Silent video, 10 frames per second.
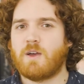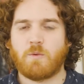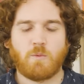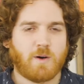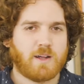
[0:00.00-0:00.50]

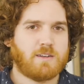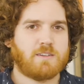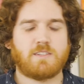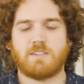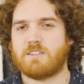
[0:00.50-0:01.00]

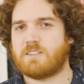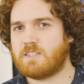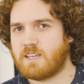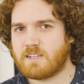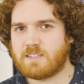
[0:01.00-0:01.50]
1 to
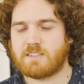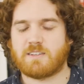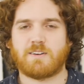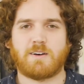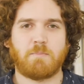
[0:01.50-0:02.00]
6
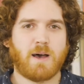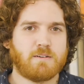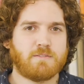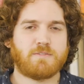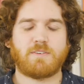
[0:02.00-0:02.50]

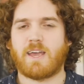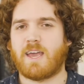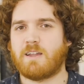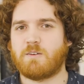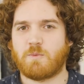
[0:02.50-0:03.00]
above
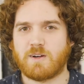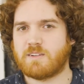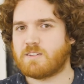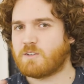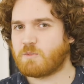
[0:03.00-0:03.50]
and
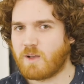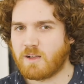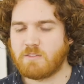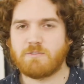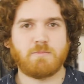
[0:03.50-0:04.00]
1 to
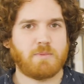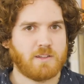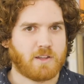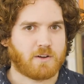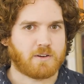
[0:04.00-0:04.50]
12
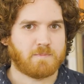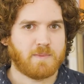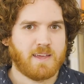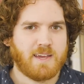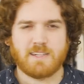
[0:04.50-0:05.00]
below.
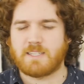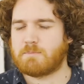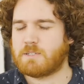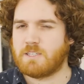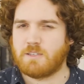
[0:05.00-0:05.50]
It's
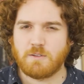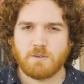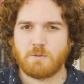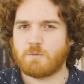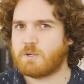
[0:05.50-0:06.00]
up to
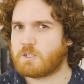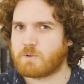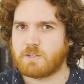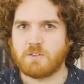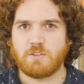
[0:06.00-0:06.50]
you which
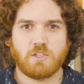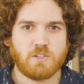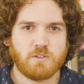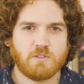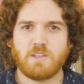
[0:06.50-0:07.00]
one you
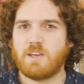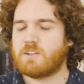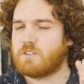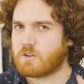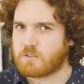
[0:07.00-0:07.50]
choose.
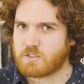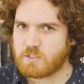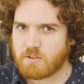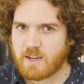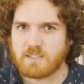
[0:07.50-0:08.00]
Don't
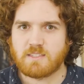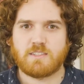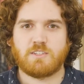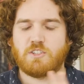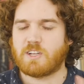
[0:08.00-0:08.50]
stress,
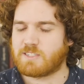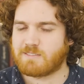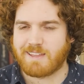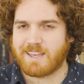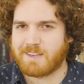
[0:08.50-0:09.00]

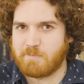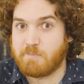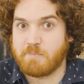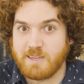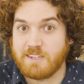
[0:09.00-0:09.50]
just
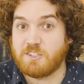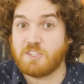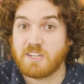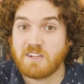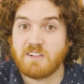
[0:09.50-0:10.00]
be
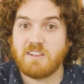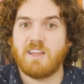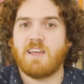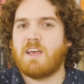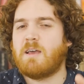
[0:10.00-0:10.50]
chill.
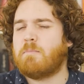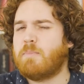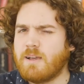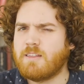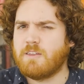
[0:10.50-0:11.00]

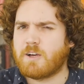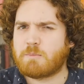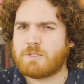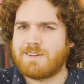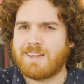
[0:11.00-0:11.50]
pick the
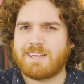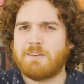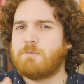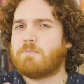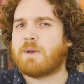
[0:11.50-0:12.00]
option like
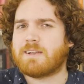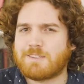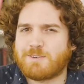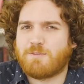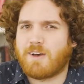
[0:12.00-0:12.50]
you
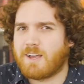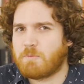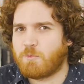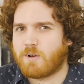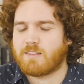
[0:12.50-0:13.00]
best
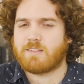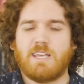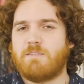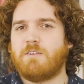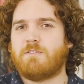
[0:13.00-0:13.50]
vibe with.
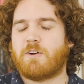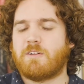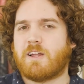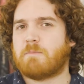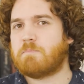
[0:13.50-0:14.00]
If you
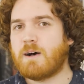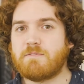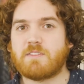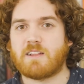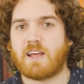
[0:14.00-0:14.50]
voted
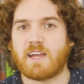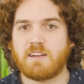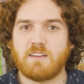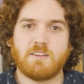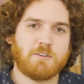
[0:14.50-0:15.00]
above the
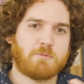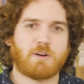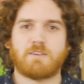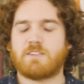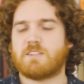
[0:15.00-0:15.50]
line, your
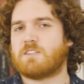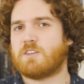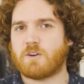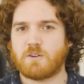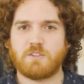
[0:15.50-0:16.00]
preferences
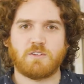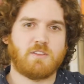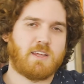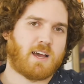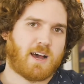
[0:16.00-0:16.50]
go to
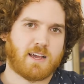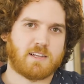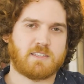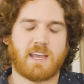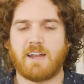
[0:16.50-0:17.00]
the
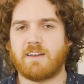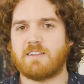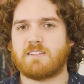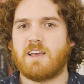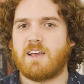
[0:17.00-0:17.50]
highest
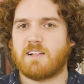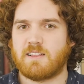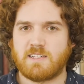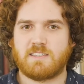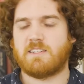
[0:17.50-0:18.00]
candidates
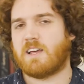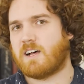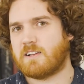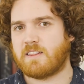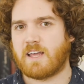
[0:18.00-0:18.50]
listed
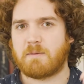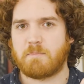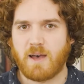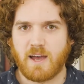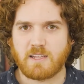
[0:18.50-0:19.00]
under that
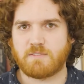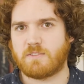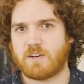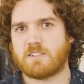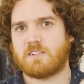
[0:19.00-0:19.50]
party
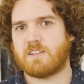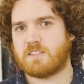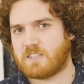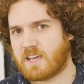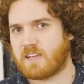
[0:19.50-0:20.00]
first, then
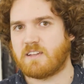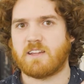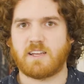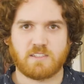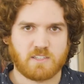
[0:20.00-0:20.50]
second,
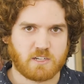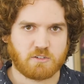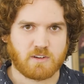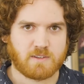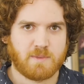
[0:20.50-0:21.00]

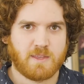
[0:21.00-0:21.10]
etc.